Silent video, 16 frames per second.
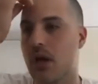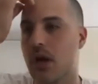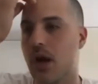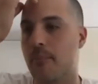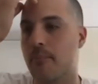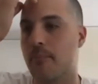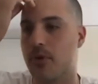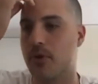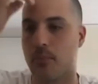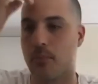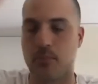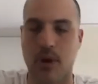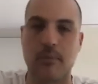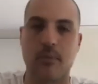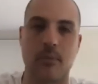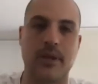you're
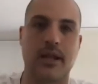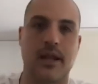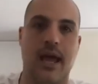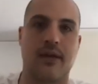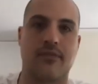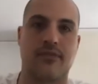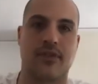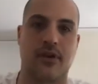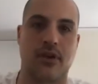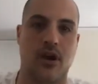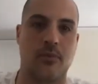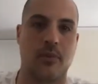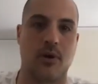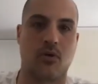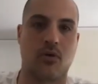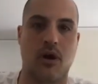probably going to have to come
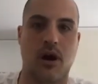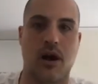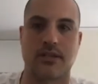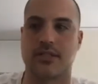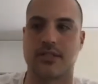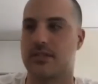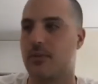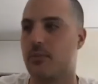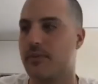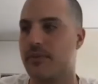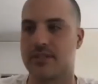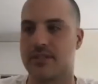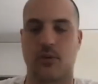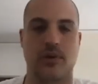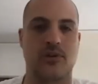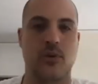across someone that's
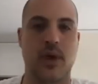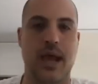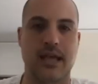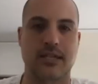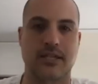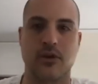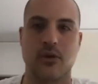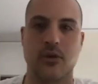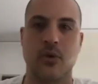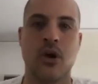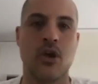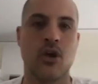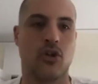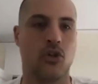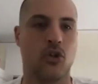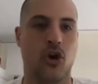going to ask you,
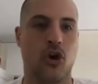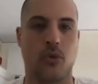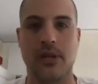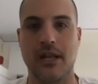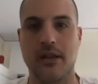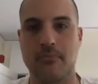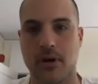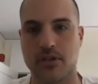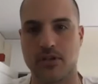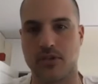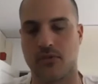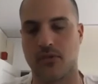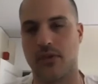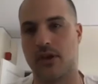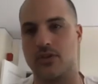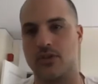look, we didn't budget for
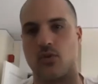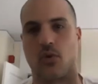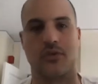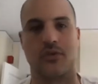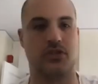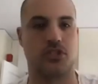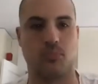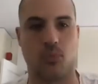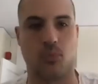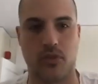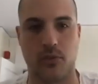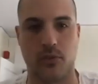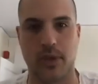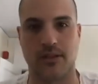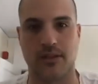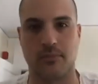this, or this is more than
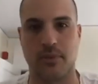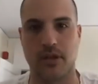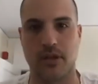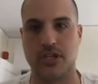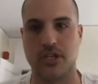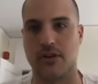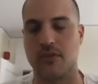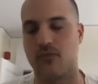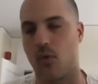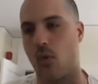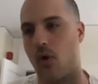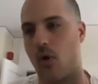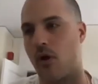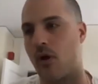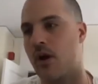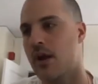we had to budget
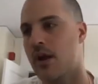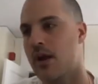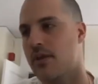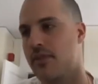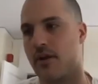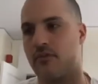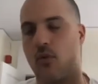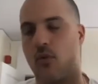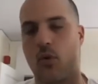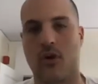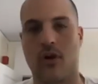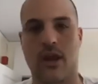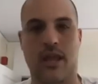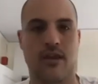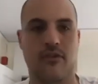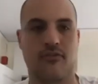for. Therefore,
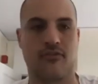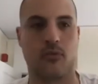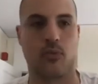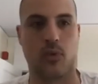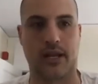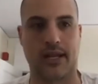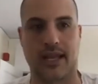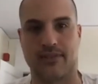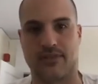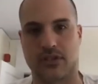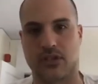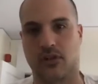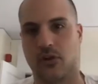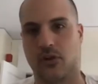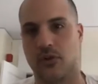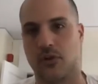if we're going to get this
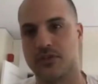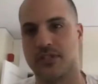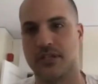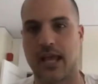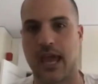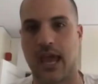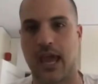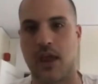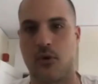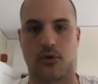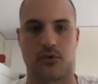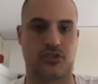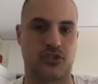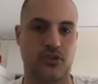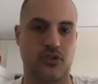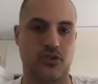closed today or
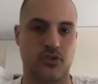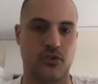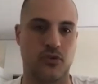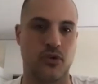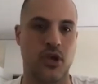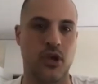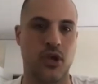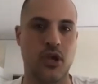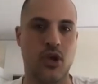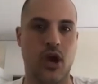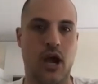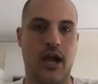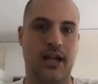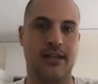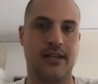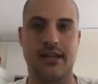soon, I'm
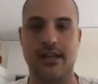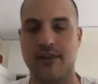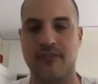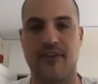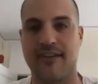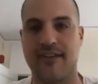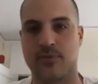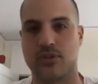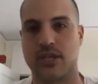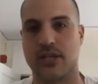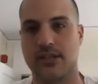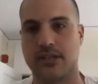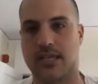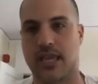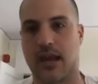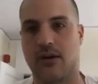going to need a 5%
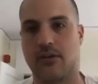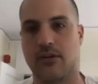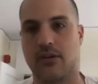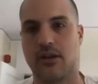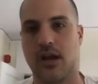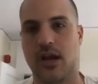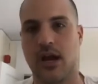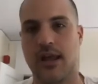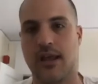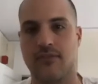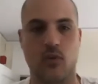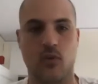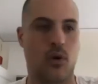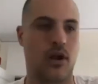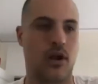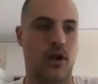discount. If you
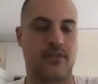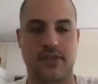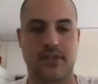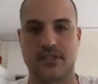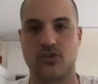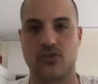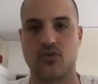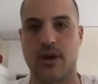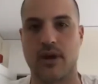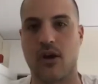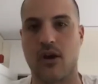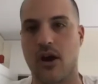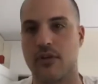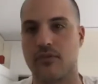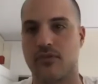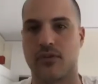want this to drag on
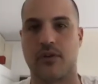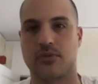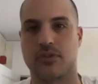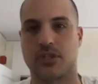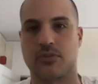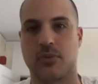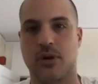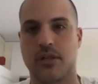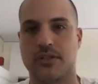for another 6 months,